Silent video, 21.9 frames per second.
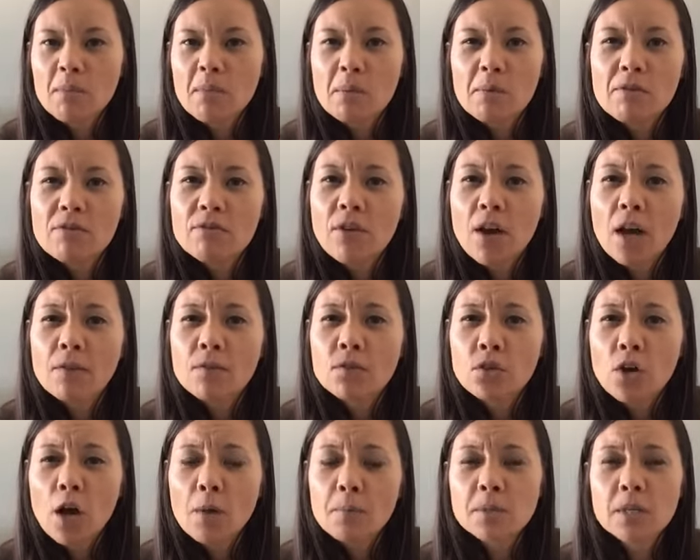maybe 5
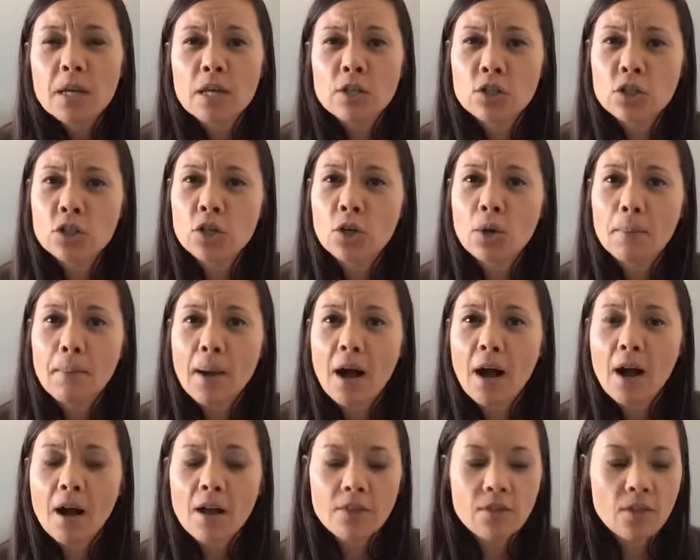drops into your
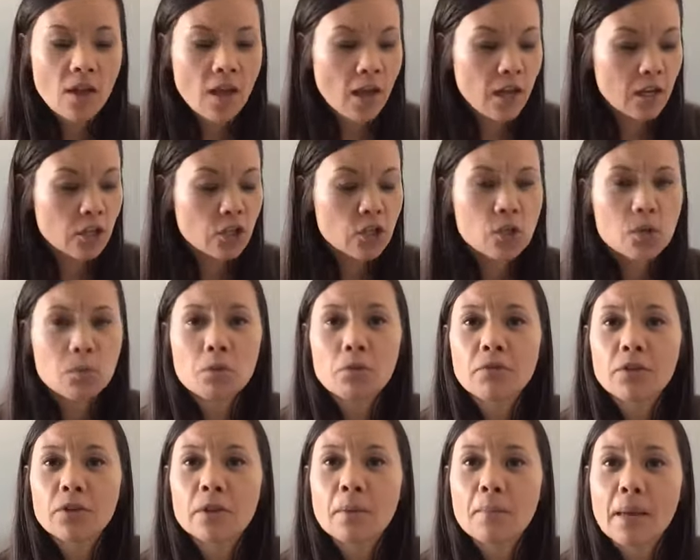bath, and you will
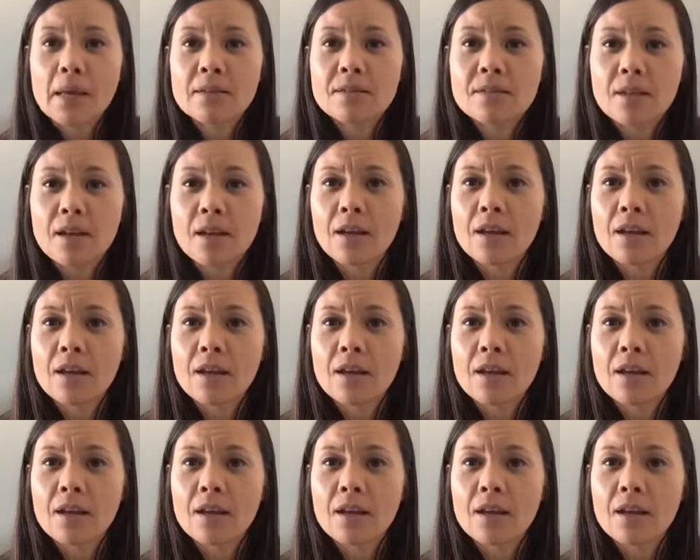feel amazing.